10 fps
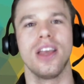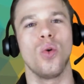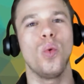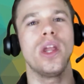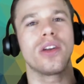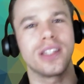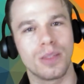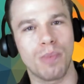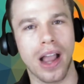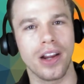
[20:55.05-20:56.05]
We are
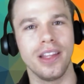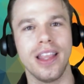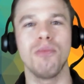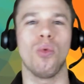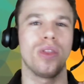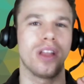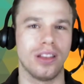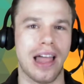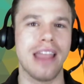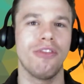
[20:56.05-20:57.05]
inspiring them with a
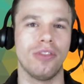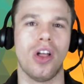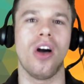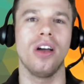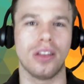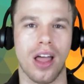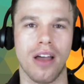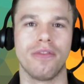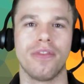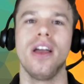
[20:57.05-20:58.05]
lifelong
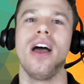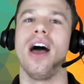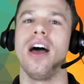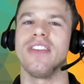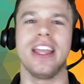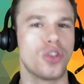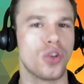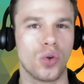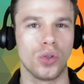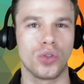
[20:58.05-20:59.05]
love of
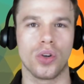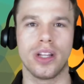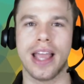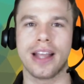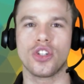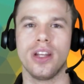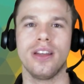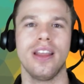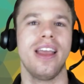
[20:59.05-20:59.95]
intercultural connection